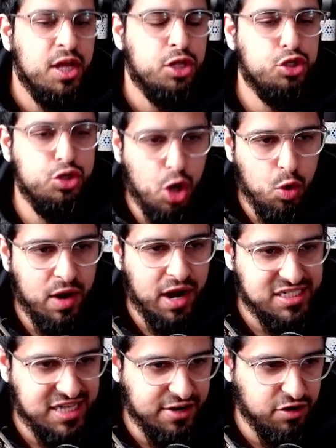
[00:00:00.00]
You know where I
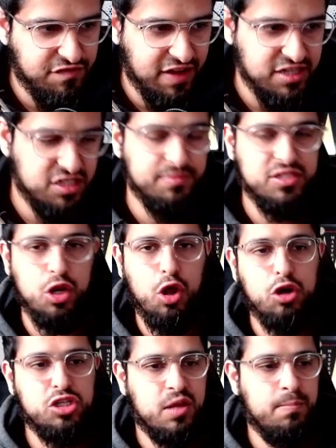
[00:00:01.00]
stand in Fantom. It's a
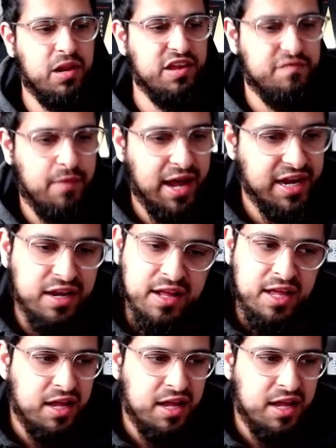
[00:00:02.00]
long term play of mine.